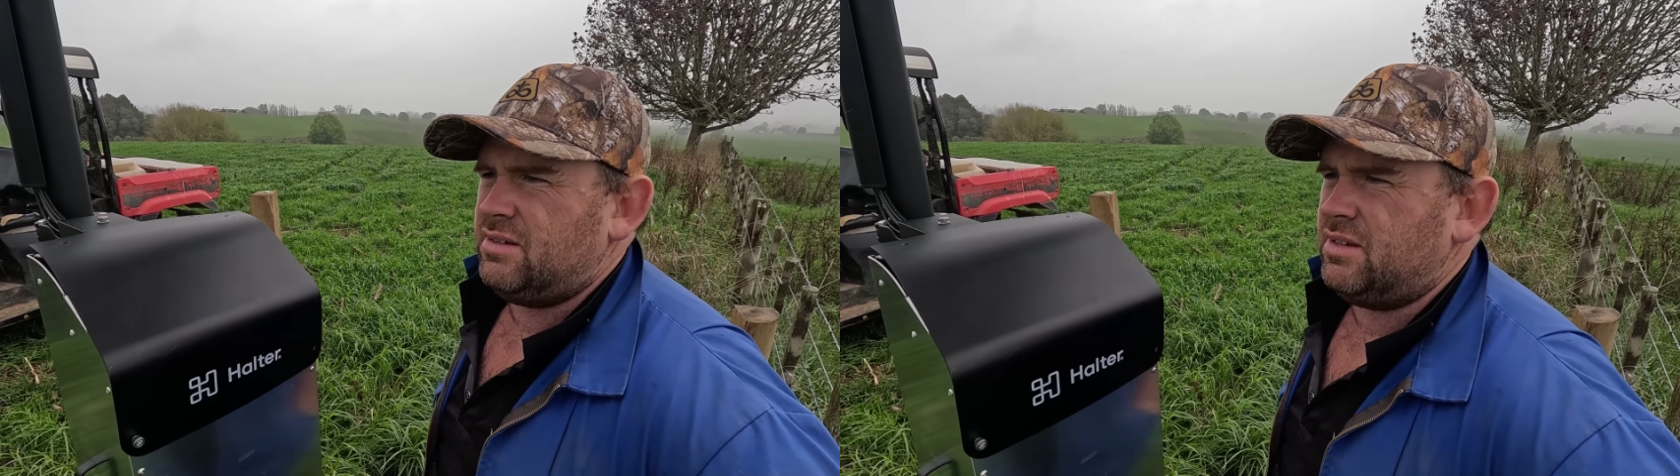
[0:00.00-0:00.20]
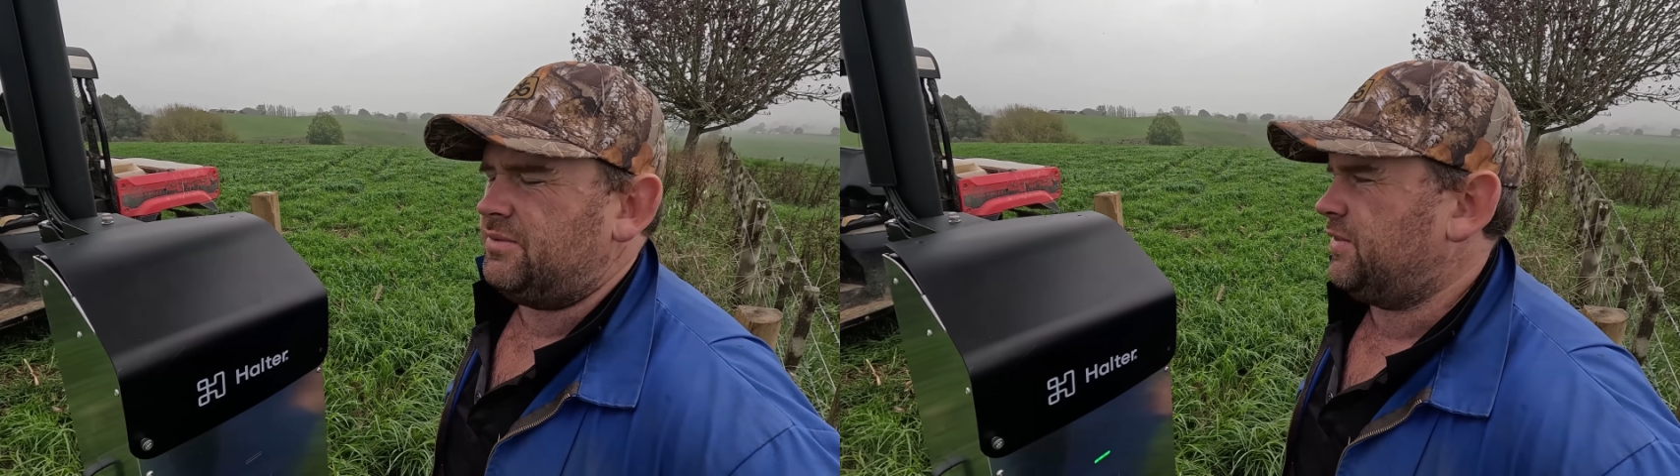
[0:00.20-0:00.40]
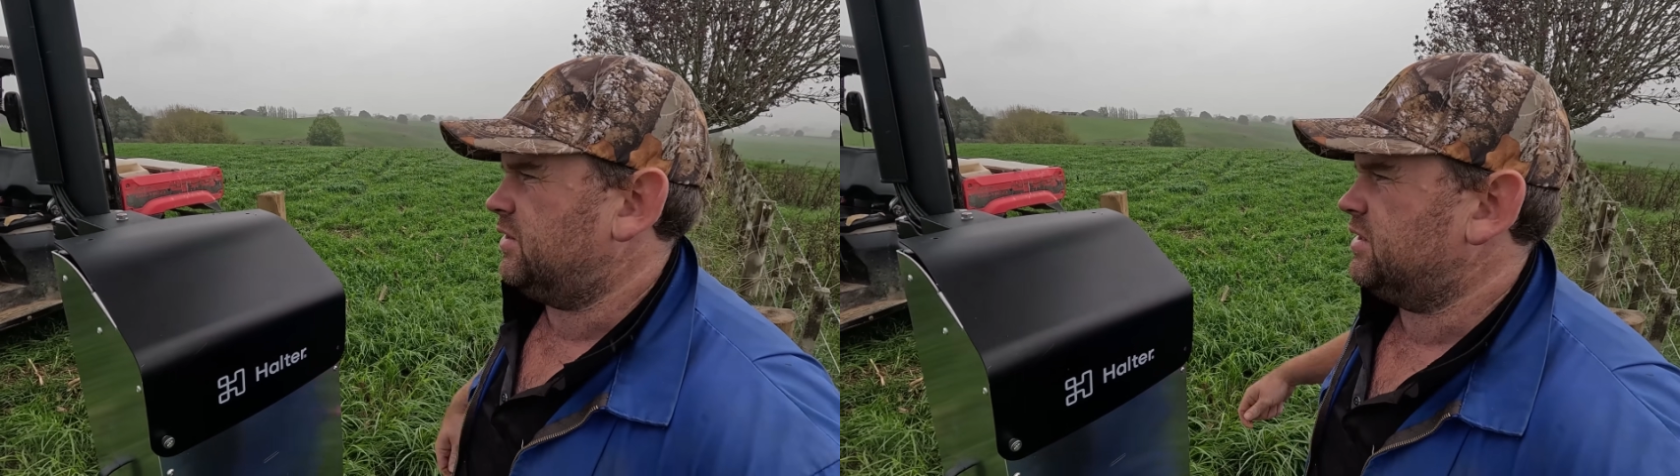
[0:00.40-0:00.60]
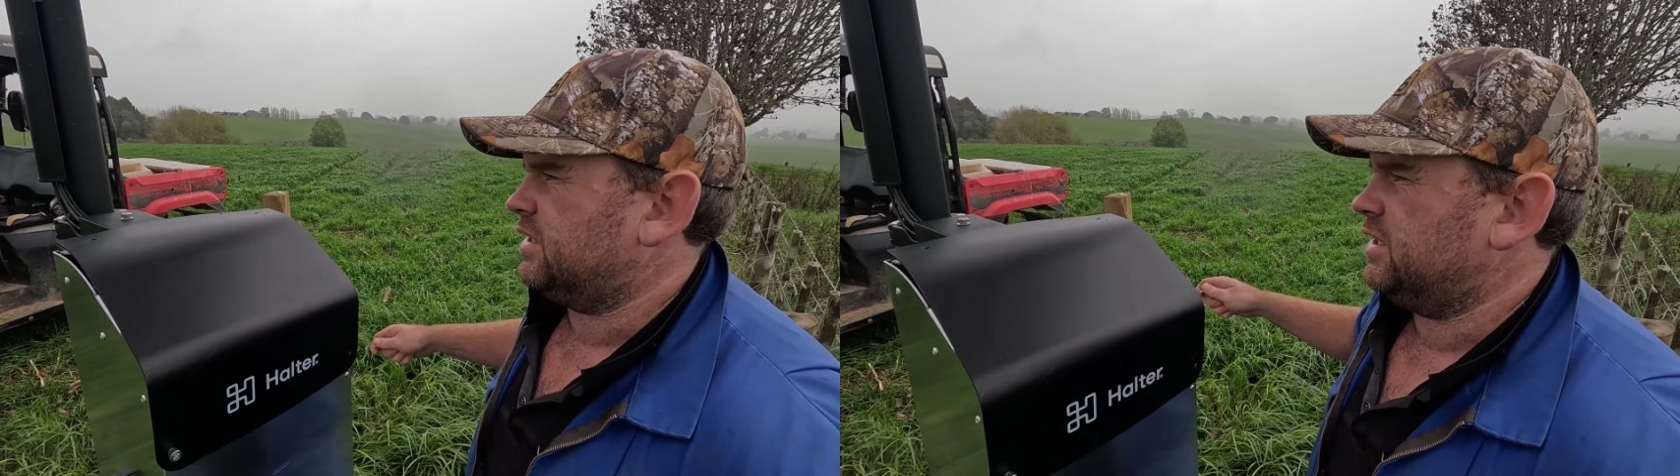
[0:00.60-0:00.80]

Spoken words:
if there is an